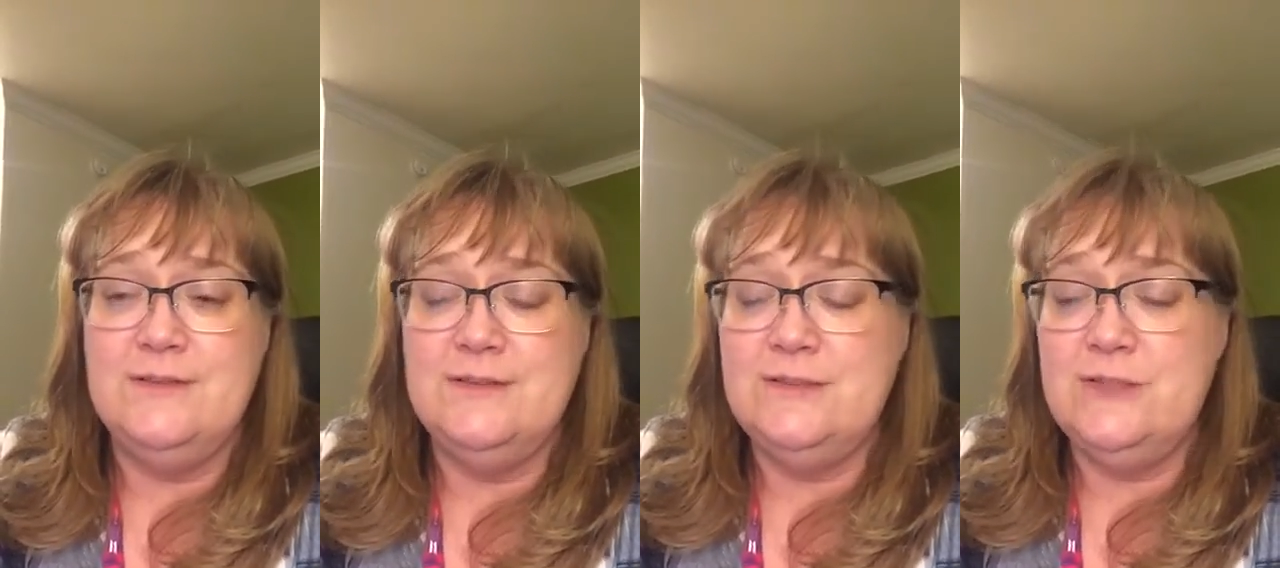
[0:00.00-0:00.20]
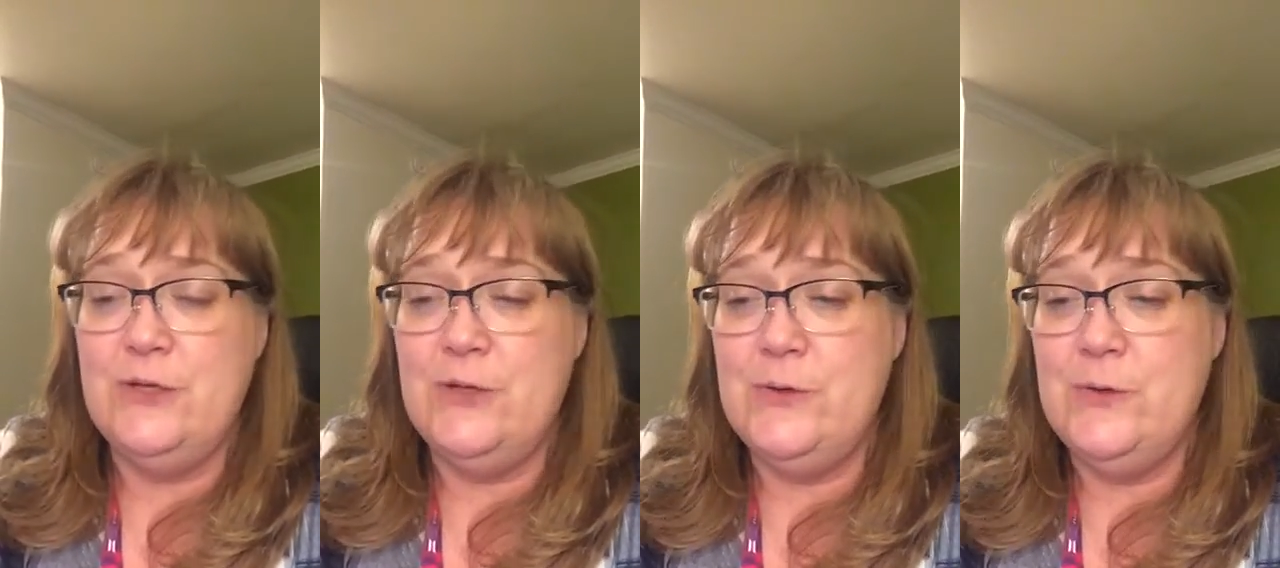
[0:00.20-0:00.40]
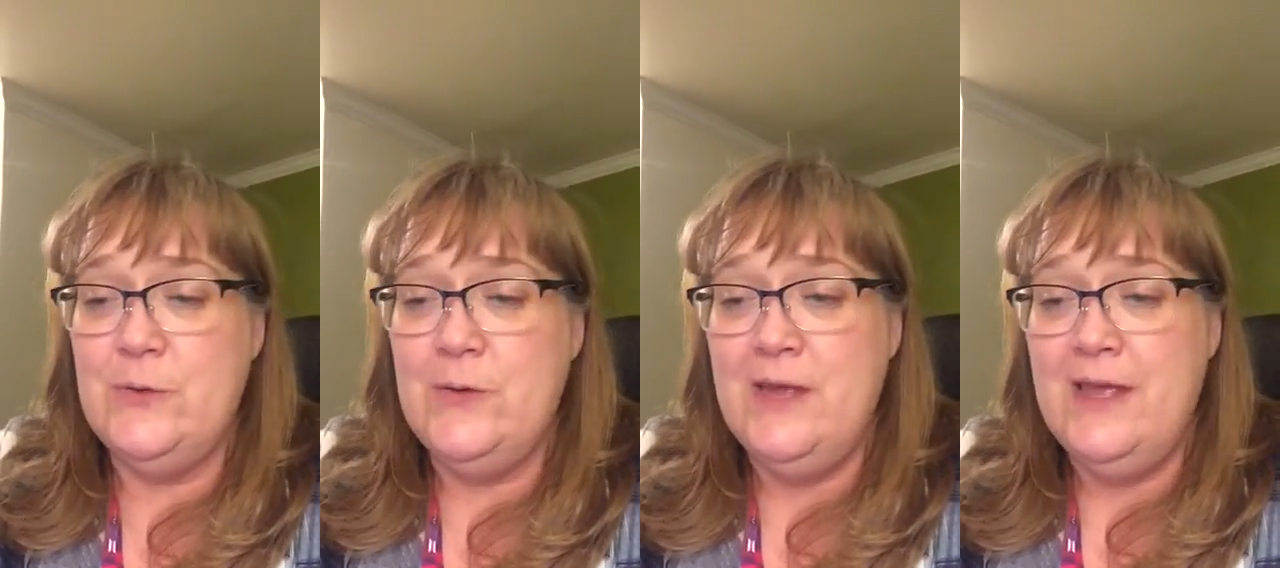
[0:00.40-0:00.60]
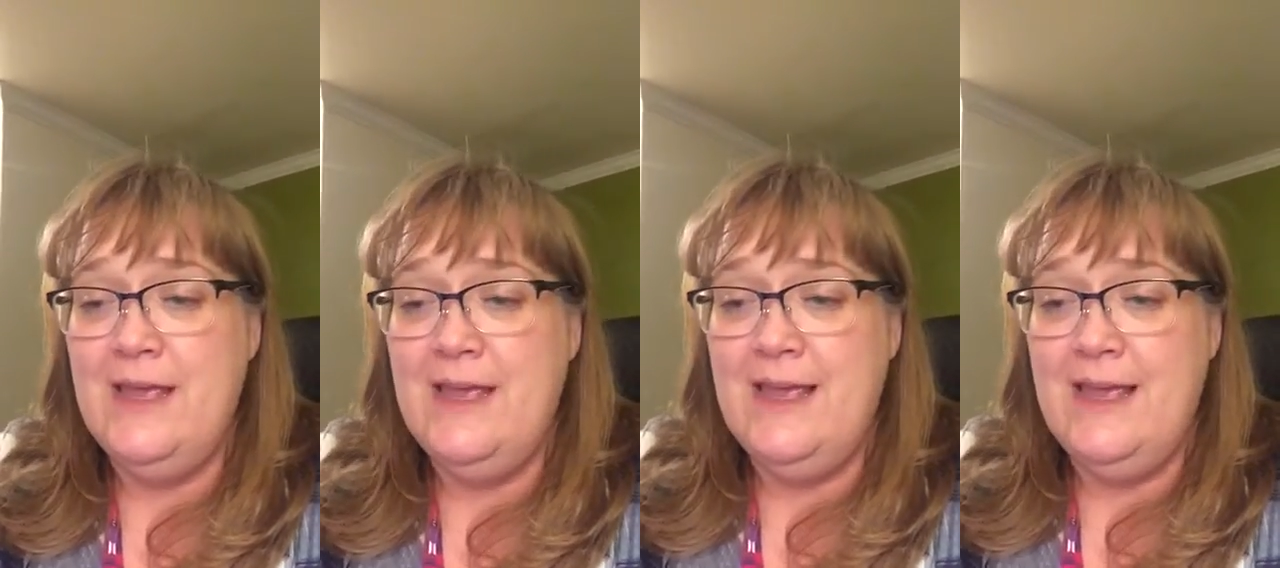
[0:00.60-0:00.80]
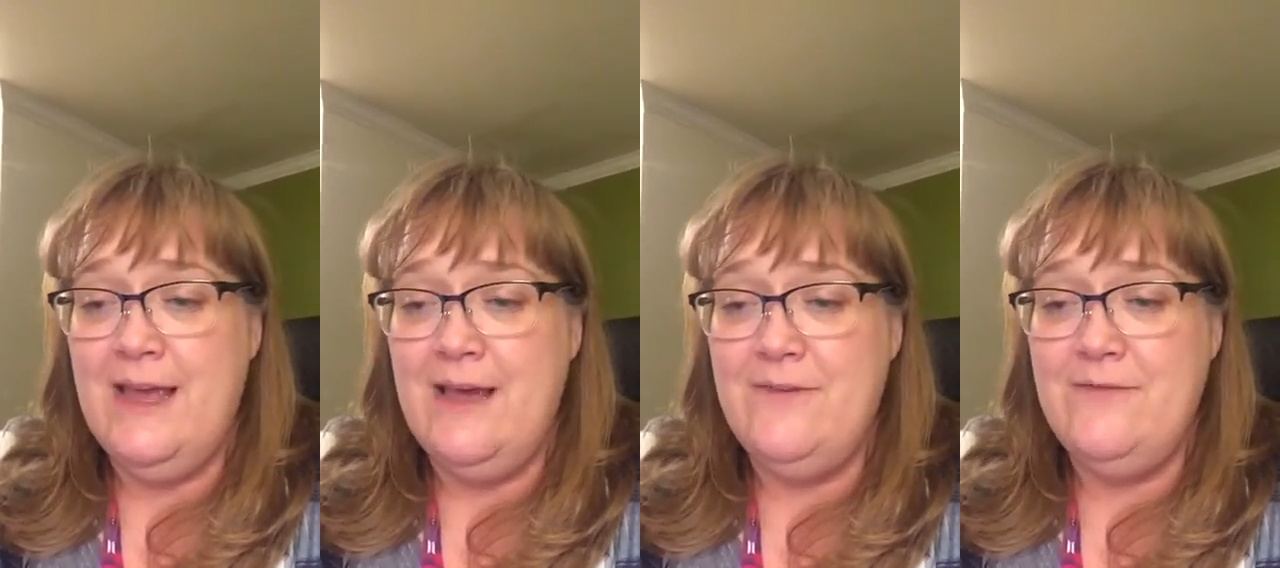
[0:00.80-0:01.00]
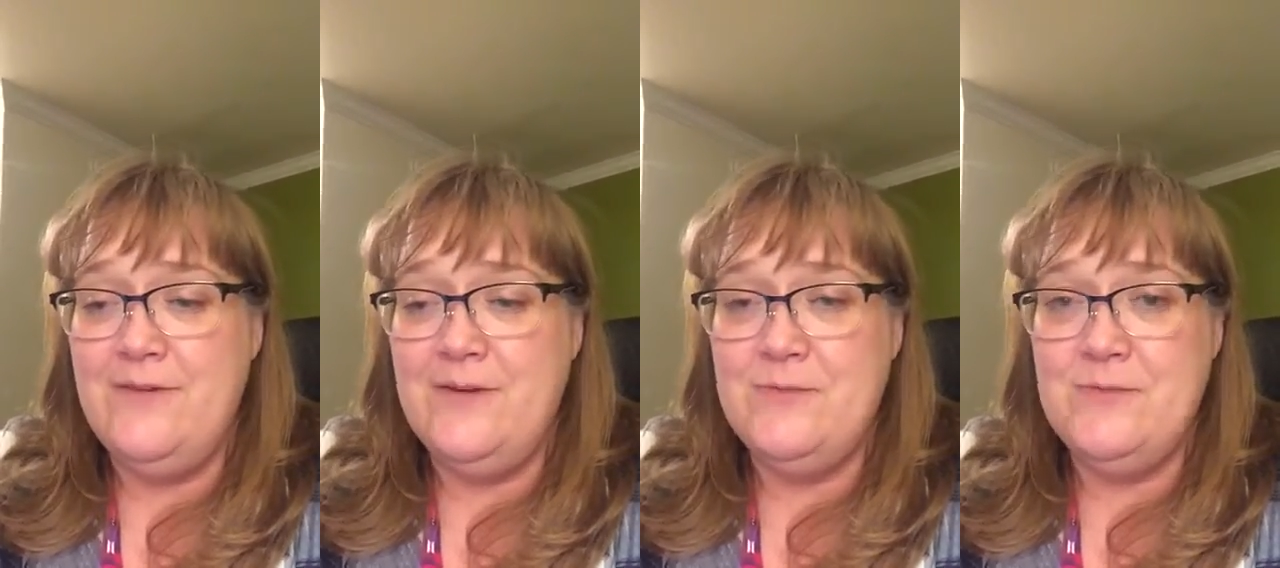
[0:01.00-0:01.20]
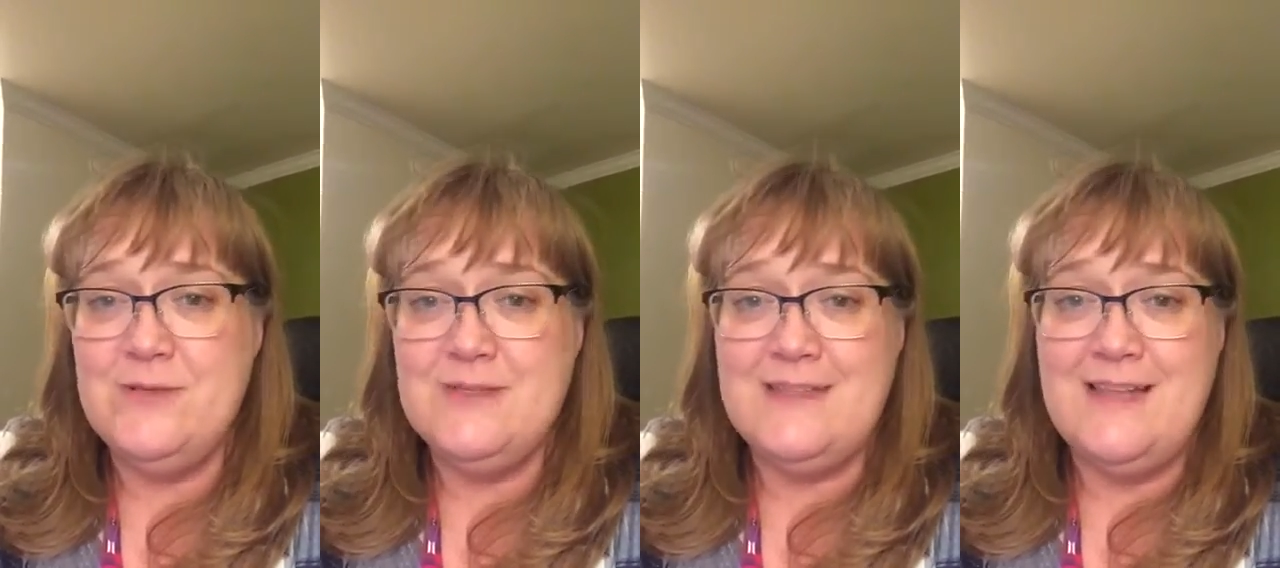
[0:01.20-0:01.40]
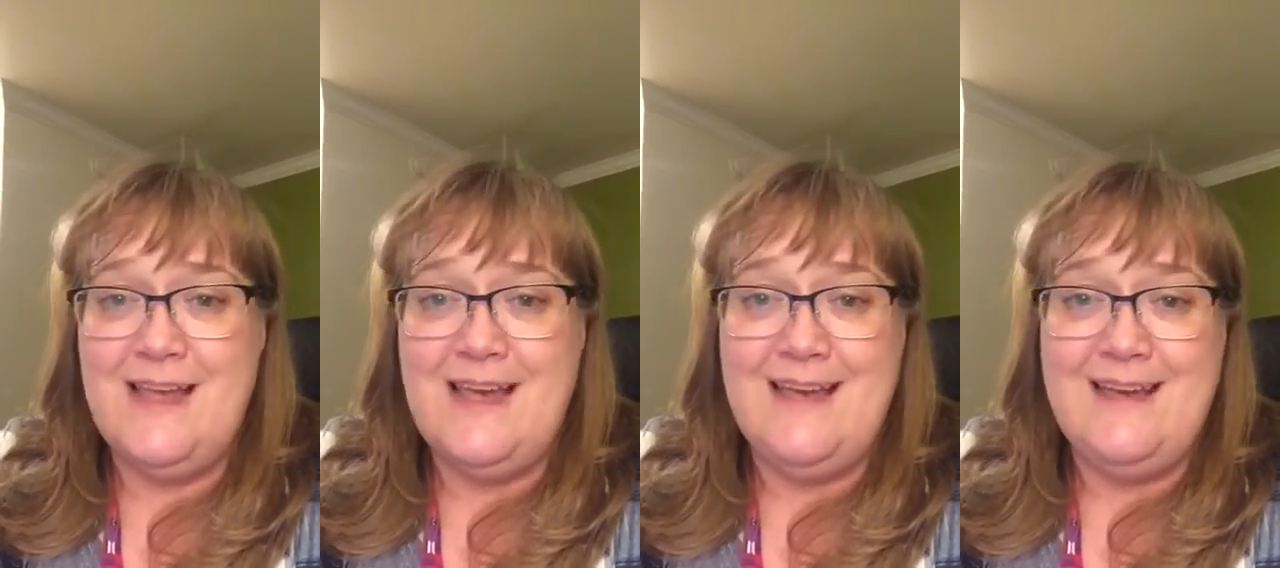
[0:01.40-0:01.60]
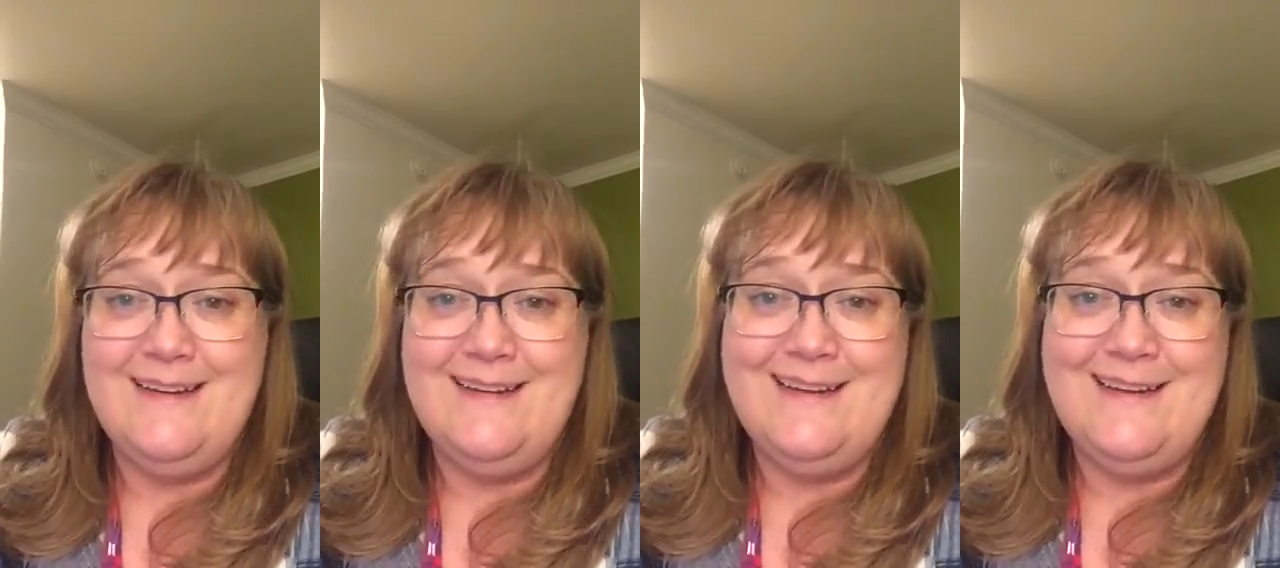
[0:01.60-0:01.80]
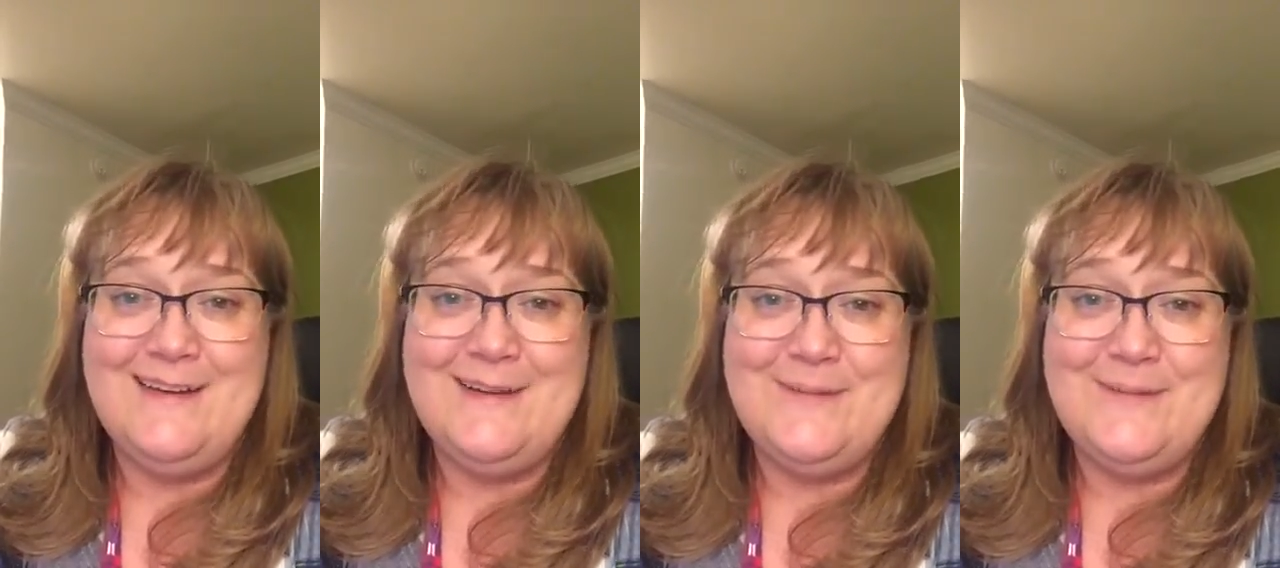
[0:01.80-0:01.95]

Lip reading: So how fun was that?